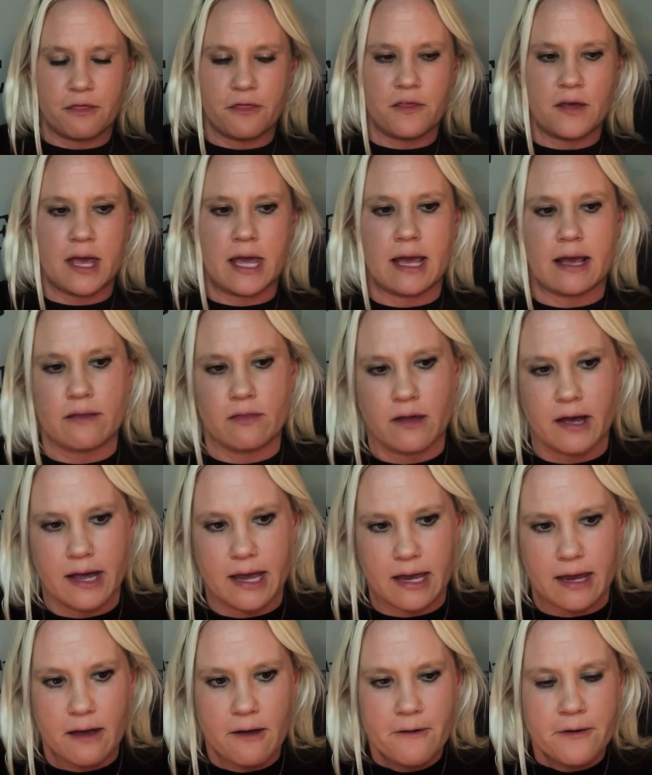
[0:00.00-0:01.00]
thing,
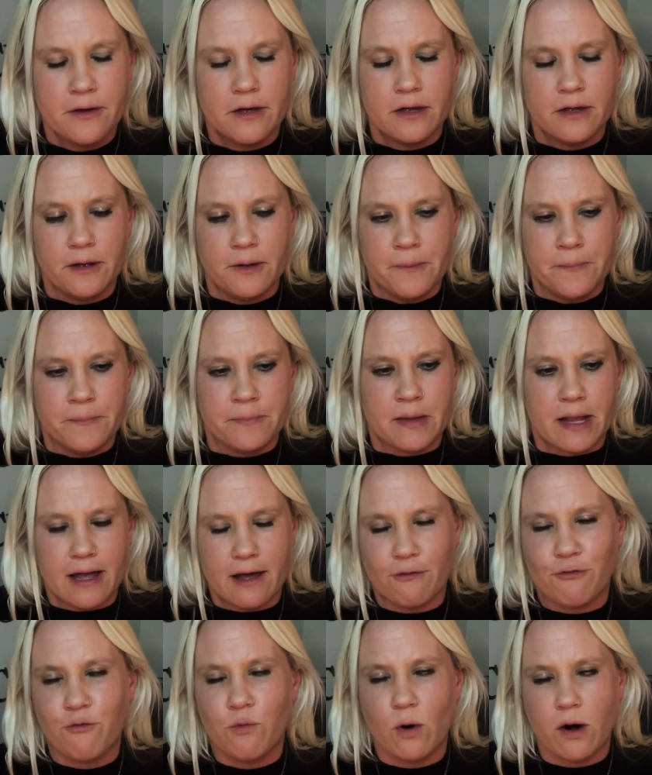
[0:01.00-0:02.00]
like,
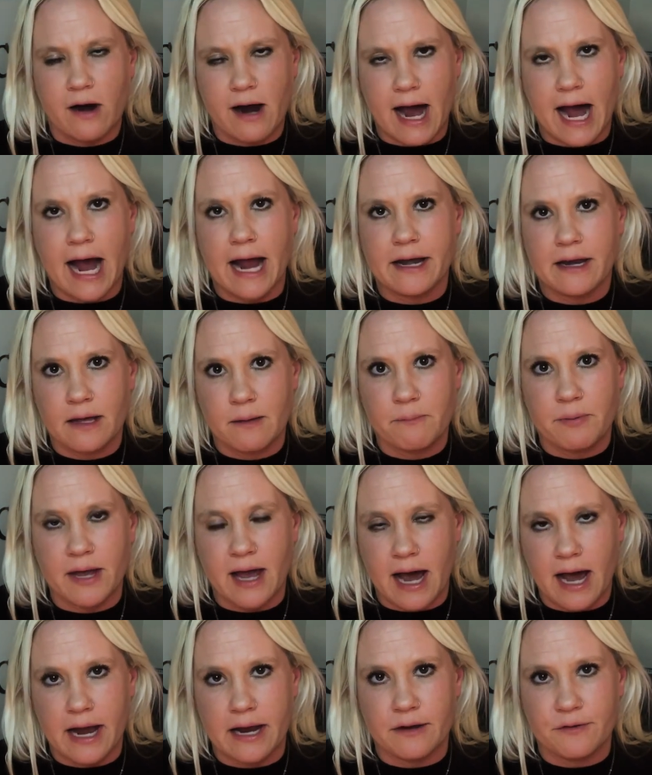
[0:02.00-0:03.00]
if we're hiding
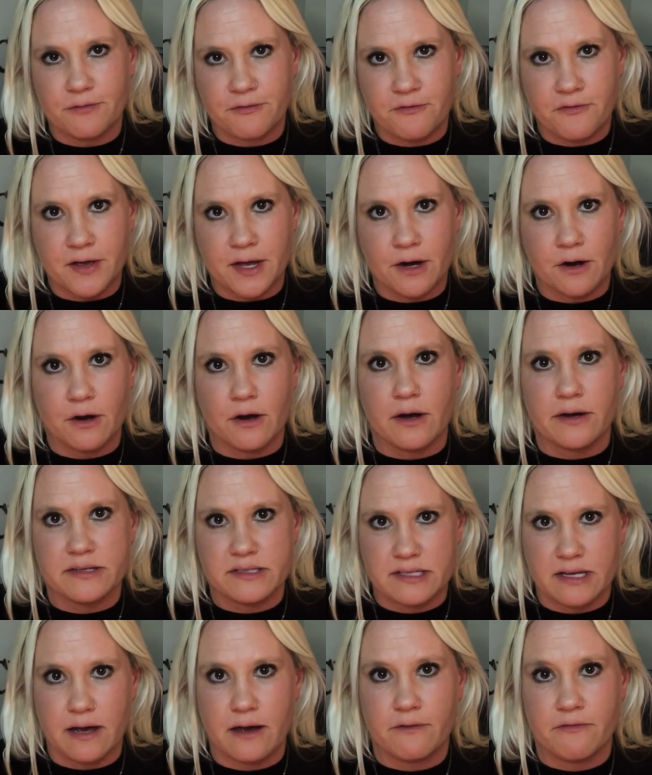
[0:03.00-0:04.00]
behind fear,
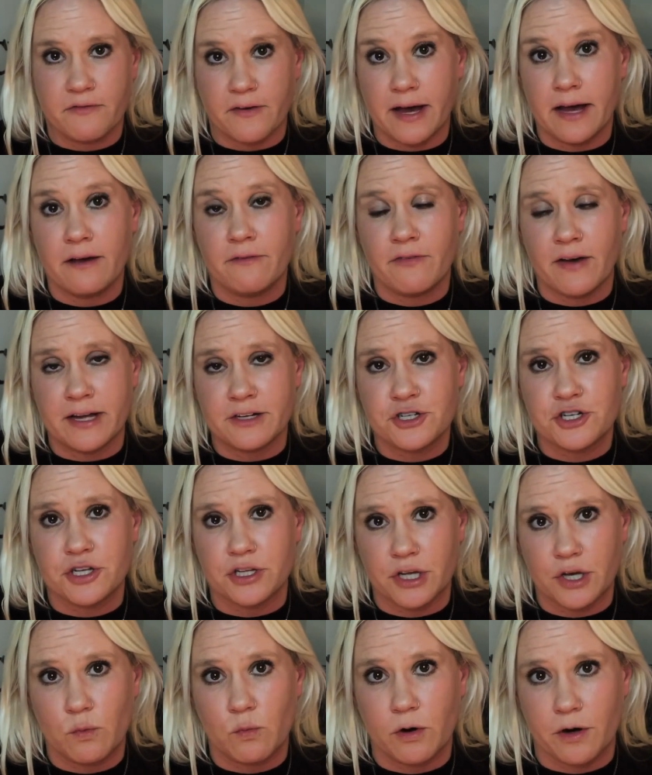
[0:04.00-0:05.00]

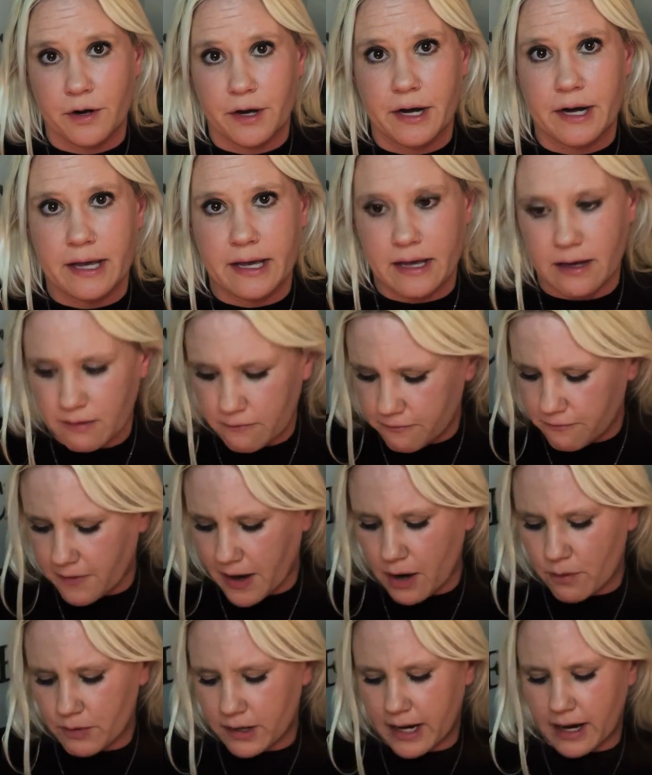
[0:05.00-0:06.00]
eventually we're going to get
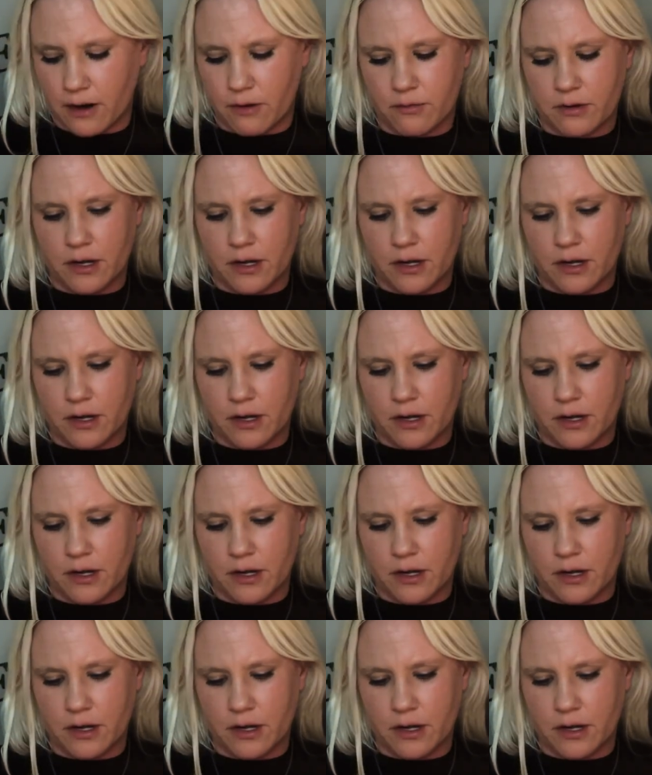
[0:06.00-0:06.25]
found out,